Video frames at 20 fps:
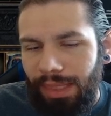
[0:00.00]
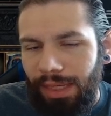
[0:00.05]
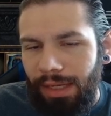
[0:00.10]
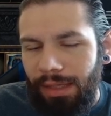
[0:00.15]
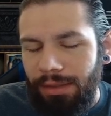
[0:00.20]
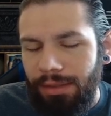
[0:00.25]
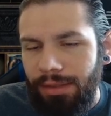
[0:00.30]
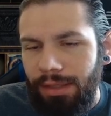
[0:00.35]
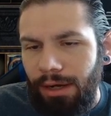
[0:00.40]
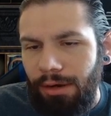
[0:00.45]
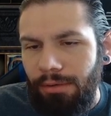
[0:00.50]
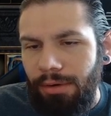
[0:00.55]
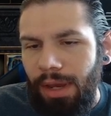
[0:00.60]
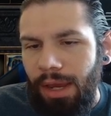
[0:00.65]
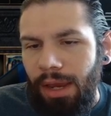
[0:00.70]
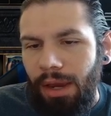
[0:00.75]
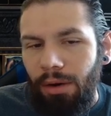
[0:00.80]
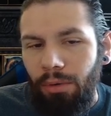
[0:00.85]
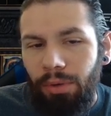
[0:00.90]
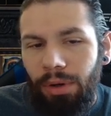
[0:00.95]
So
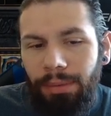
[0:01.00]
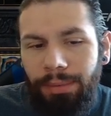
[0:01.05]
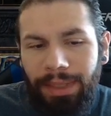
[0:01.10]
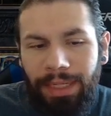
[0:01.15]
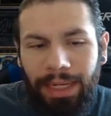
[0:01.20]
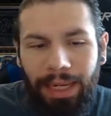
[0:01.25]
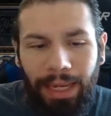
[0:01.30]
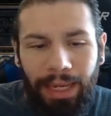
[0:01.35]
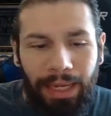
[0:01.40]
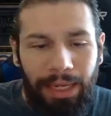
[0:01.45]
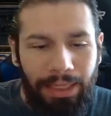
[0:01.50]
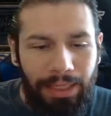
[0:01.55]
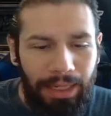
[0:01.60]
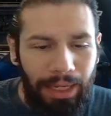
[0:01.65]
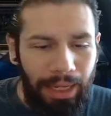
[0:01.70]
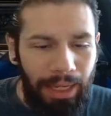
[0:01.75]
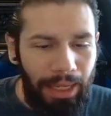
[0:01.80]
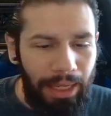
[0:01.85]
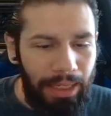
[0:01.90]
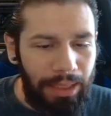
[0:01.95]
we went ahead
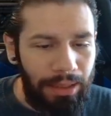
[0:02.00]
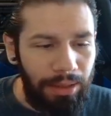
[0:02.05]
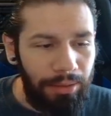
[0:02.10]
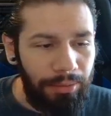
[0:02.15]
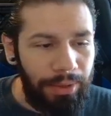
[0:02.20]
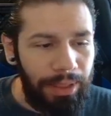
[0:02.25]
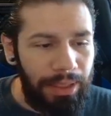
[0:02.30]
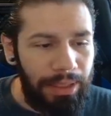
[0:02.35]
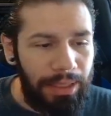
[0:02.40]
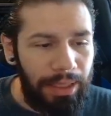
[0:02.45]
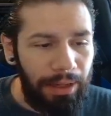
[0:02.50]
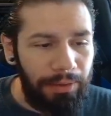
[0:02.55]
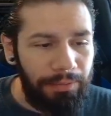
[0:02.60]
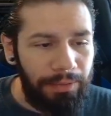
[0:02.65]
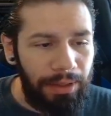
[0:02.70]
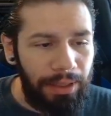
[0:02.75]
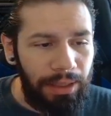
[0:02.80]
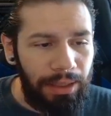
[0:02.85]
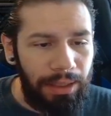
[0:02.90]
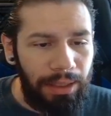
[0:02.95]
and we
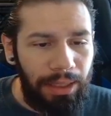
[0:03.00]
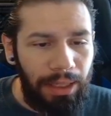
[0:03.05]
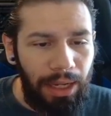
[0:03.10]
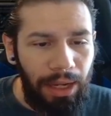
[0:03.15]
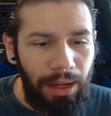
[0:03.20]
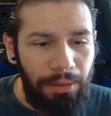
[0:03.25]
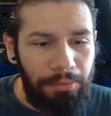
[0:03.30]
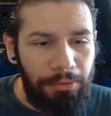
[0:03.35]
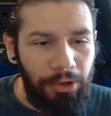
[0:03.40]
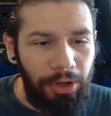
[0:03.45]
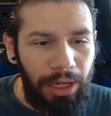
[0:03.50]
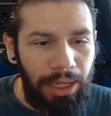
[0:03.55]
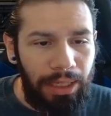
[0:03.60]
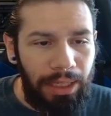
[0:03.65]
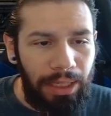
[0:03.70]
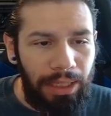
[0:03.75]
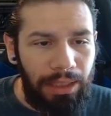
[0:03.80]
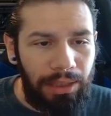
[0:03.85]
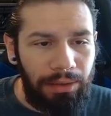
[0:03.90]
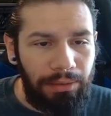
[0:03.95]
definitely
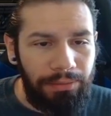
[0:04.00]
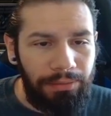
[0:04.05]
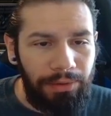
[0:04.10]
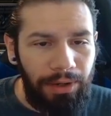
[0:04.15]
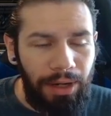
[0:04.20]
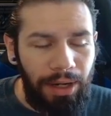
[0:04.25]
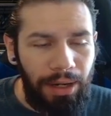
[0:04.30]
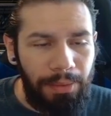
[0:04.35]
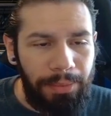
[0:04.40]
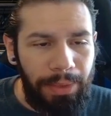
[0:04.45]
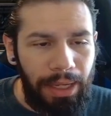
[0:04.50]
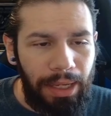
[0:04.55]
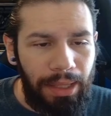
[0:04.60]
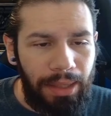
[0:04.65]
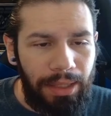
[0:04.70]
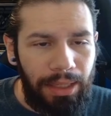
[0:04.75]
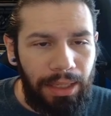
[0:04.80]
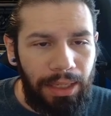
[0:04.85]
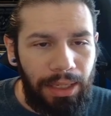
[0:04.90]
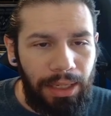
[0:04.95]
upgraded from
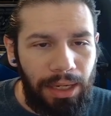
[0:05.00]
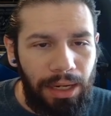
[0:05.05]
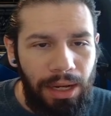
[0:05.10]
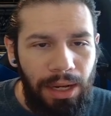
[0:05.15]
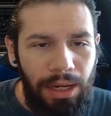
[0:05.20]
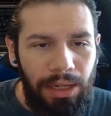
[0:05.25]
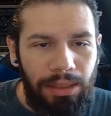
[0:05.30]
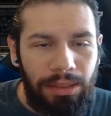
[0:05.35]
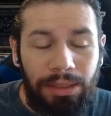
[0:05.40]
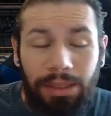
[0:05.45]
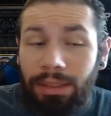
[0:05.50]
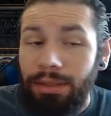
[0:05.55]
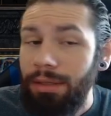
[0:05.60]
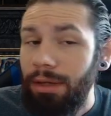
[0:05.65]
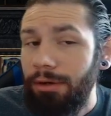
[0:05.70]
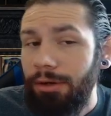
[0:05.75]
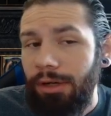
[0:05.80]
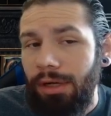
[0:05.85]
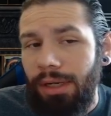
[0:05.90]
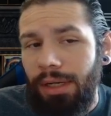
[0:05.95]
the
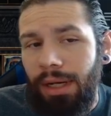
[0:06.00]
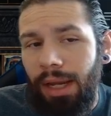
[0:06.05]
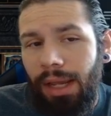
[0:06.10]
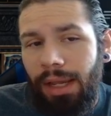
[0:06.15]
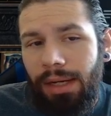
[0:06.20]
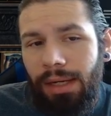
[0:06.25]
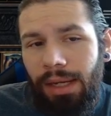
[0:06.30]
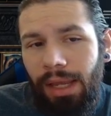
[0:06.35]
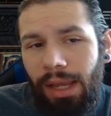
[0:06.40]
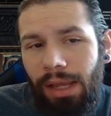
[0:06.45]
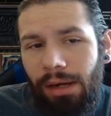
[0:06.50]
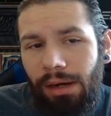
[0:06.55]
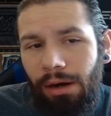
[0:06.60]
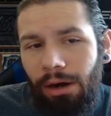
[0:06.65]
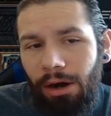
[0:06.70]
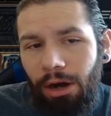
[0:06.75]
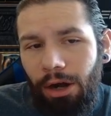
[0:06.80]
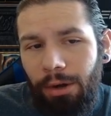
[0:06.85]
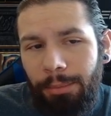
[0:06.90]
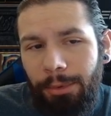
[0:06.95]
688
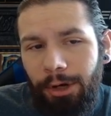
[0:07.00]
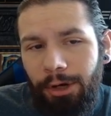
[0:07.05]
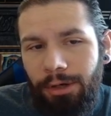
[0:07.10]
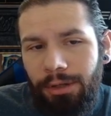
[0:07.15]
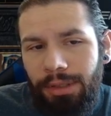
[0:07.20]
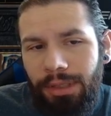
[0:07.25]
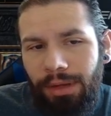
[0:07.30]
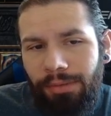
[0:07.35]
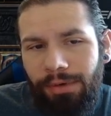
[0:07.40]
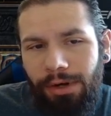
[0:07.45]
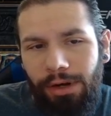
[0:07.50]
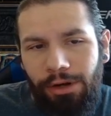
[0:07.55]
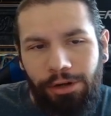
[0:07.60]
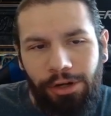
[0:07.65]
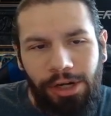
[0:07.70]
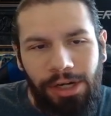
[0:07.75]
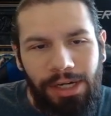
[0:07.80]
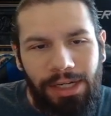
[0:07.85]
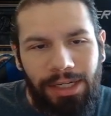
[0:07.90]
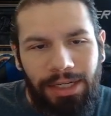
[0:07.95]
armor,
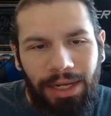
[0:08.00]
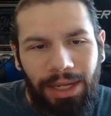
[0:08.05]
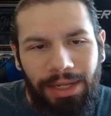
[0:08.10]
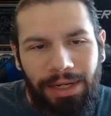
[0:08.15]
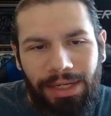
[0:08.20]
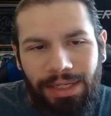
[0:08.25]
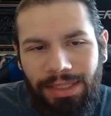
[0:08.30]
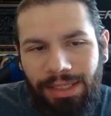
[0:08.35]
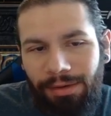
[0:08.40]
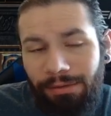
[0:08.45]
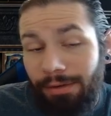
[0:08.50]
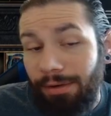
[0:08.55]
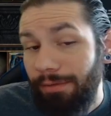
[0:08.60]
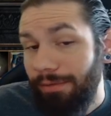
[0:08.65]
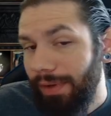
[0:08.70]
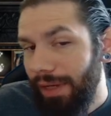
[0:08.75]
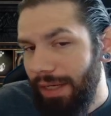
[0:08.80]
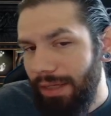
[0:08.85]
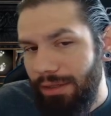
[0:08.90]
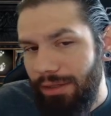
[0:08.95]
787
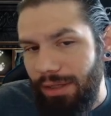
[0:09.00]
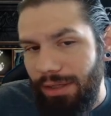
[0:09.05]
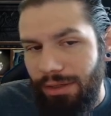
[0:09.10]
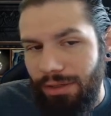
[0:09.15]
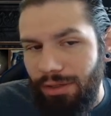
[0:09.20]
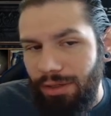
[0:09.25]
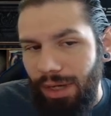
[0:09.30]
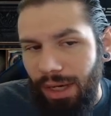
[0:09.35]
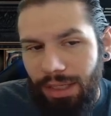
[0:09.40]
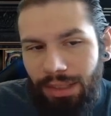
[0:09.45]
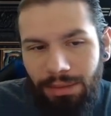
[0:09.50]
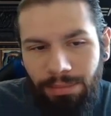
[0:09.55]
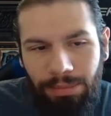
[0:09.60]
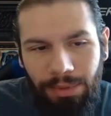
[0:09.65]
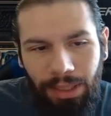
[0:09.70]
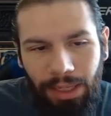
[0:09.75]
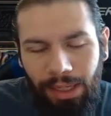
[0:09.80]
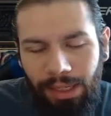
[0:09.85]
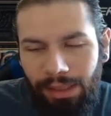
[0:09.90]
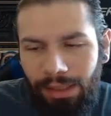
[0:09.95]
evasion chest
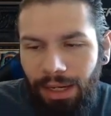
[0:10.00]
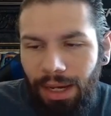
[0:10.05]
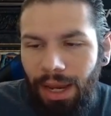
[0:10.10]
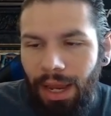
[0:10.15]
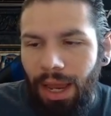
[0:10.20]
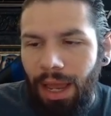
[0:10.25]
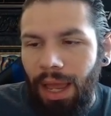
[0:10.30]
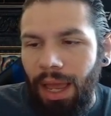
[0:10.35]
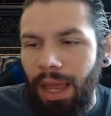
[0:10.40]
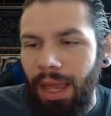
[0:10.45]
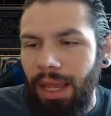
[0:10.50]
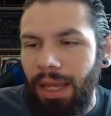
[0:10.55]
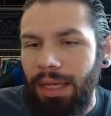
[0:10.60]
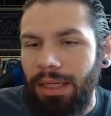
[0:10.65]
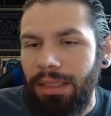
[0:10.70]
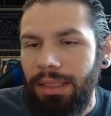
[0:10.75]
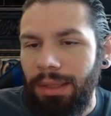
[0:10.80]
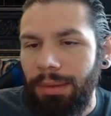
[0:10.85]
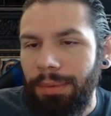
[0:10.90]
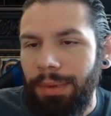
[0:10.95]
plate,
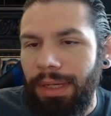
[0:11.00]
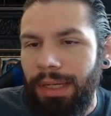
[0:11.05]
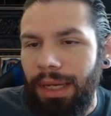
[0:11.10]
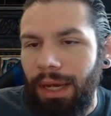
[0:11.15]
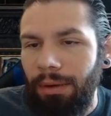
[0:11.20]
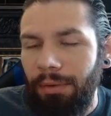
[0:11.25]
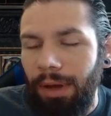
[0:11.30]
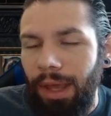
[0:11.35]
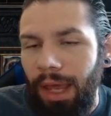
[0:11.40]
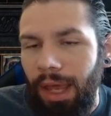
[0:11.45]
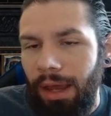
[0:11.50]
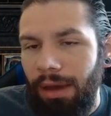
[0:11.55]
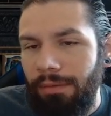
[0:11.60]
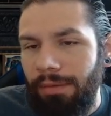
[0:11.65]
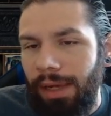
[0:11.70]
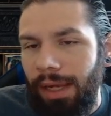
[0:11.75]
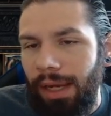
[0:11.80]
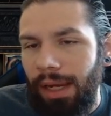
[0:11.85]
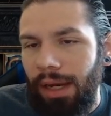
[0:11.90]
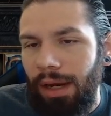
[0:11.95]
and we now have
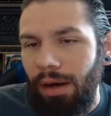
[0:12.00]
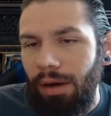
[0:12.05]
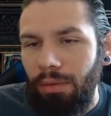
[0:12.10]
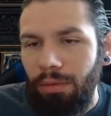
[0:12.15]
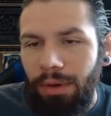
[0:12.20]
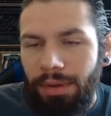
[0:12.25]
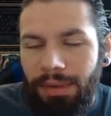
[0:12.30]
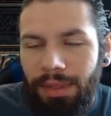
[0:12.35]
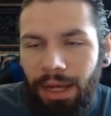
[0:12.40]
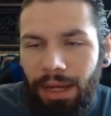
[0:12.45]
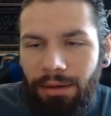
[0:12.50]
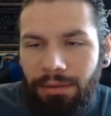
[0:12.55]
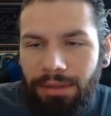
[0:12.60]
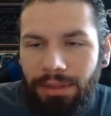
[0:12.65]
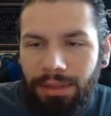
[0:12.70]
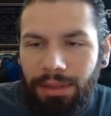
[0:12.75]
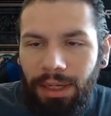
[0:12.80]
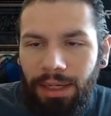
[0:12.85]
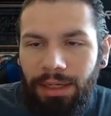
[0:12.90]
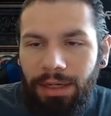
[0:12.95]
a
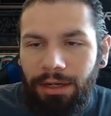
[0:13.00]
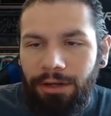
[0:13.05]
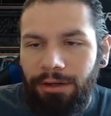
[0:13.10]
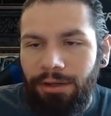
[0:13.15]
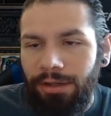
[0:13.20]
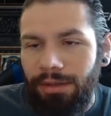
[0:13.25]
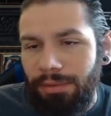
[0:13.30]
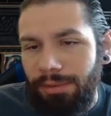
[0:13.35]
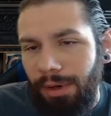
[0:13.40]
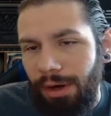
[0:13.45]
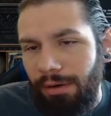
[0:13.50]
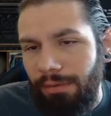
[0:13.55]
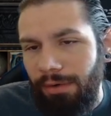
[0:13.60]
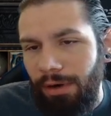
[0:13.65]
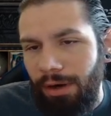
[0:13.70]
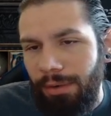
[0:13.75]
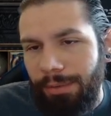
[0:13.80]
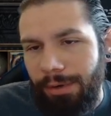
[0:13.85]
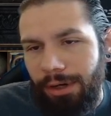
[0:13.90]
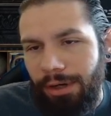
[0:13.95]
1912
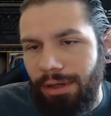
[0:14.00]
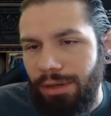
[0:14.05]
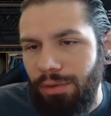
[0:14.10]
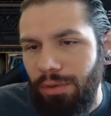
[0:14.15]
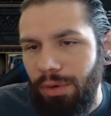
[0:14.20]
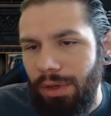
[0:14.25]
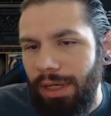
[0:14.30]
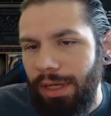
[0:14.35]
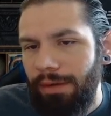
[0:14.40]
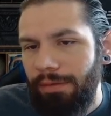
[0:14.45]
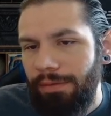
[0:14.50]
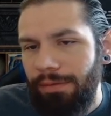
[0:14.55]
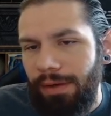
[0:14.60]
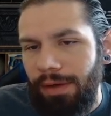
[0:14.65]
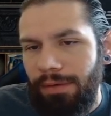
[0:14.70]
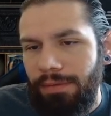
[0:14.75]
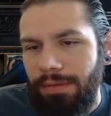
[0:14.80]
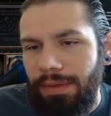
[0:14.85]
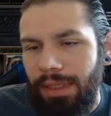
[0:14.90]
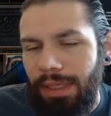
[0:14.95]
armor,
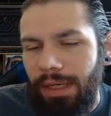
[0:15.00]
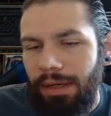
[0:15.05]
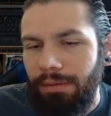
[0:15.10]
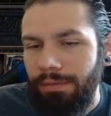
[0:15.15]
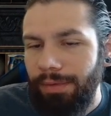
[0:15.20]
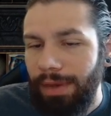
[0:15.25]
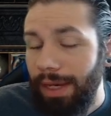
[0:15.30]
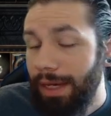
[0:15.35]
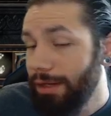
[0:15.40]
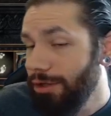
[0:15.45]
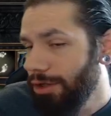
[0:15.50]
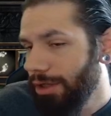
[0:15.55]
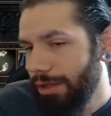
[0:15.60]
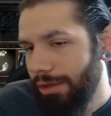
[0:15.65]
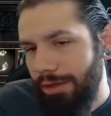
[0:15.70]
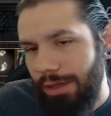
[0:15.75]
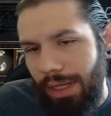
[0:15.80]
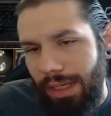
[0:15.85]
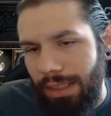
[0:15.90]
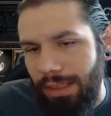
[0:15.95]
2050
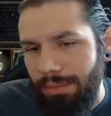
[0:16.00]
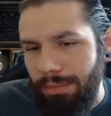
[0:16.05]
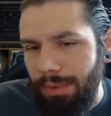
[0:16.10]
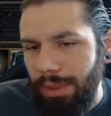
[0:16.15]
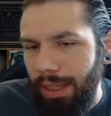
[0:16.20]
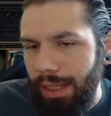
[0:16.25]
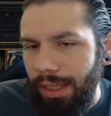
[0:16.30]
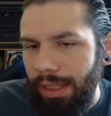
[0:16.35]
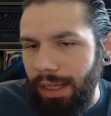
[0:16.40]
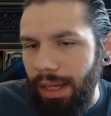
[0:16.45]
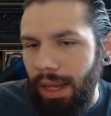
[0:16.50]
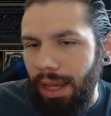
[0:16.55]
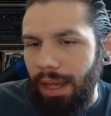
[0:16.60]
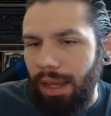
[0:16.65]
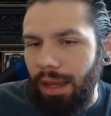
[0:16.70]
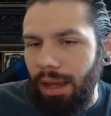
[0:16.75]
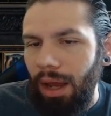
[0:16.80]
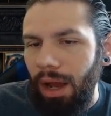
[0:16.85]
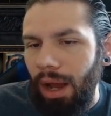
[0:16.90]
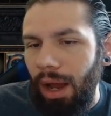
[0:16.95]
evasion chest plate.
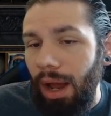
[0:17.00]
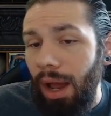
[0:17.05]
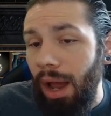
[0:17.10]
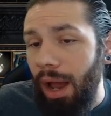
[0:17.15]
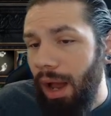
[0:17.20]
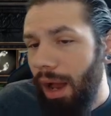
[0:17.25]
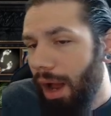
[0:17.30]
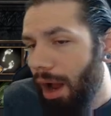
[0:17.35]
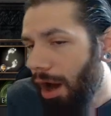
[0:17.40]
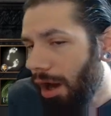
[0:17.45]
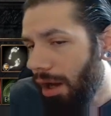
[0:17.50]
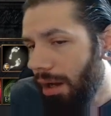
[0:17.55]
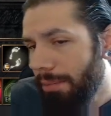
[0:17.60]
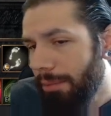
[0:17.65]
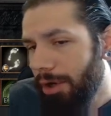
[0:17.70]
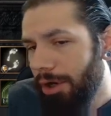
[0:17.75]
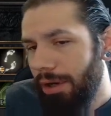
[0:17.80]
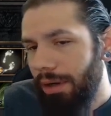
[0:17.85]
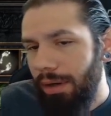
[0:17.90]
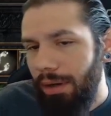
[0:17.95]

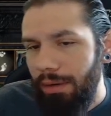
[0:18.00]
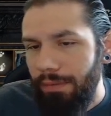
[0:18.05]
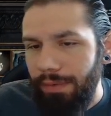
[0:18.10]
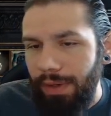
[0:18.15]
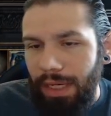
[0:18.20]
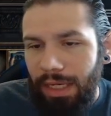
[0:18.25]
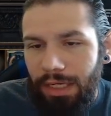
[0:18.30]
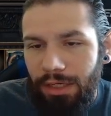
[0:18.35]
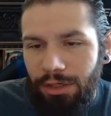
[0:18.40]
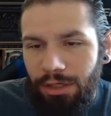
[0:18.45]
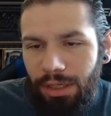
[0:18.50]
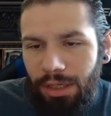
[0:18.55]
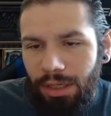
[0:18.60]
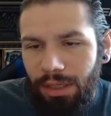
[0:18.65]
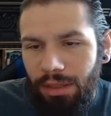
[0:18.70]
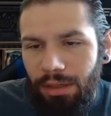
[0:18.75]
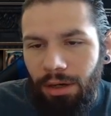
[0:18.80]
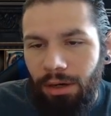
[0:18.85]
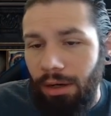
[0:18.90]
armor evasion,